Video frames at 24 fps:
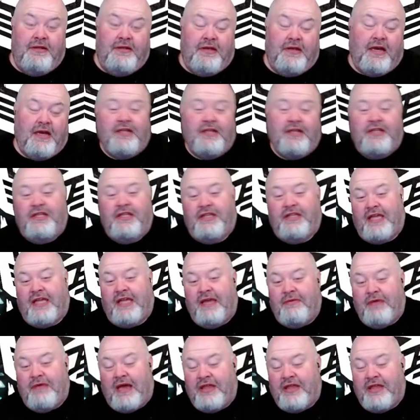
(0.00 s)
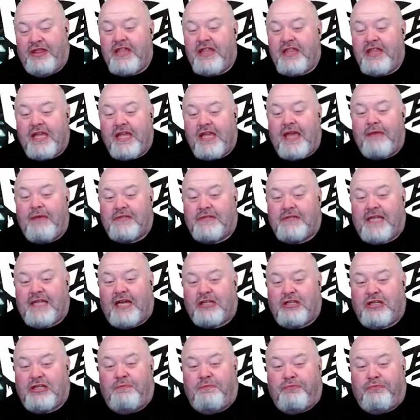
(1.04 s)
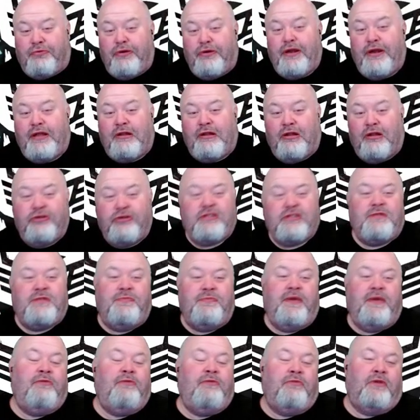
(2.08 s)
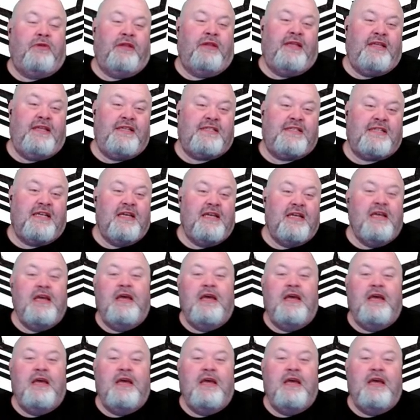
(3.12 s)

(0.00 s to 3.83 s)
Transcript: I think the game I think the game was actually pretty close to being released,